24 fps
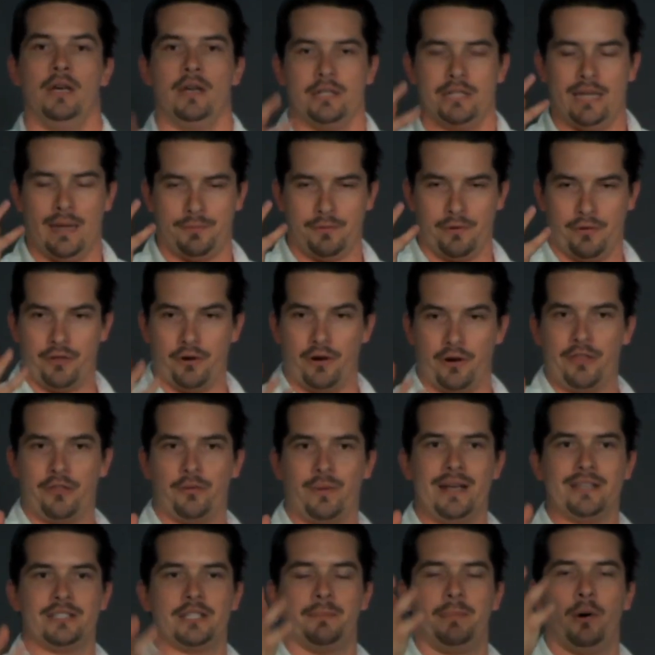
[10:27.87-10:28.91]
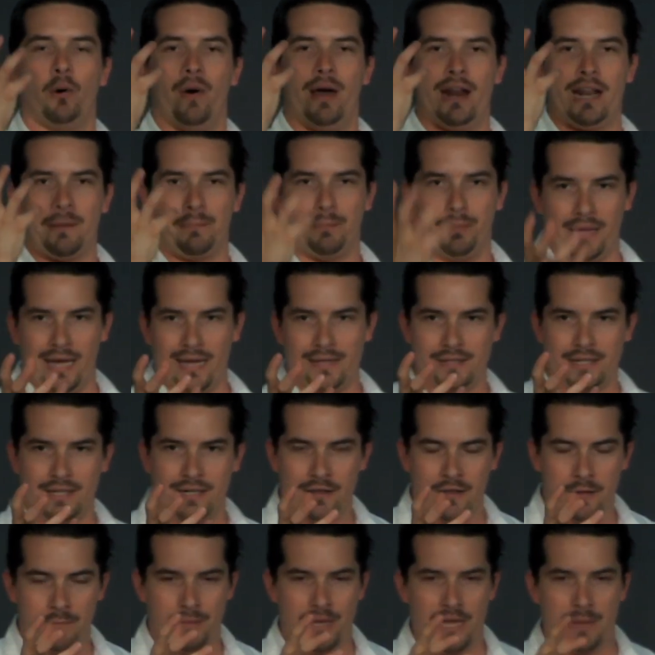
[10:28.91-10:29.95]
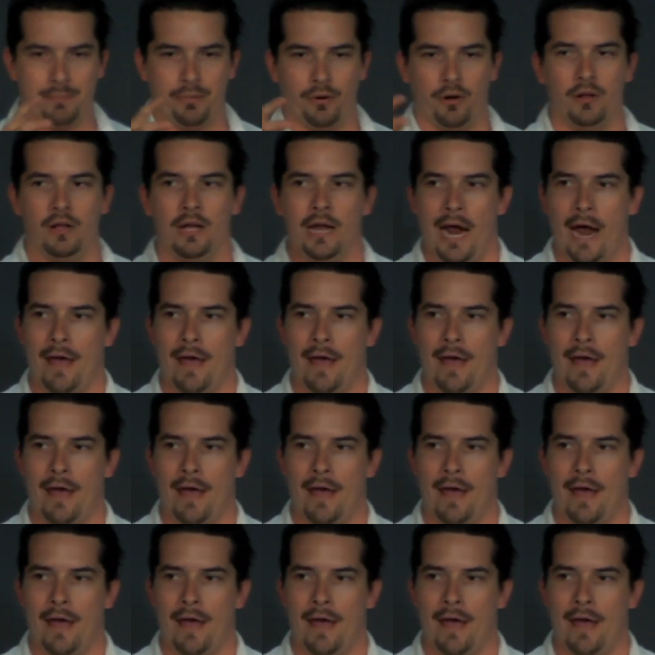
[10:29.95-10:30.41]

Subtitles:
Chapter 33 is a poetic blessing to the people.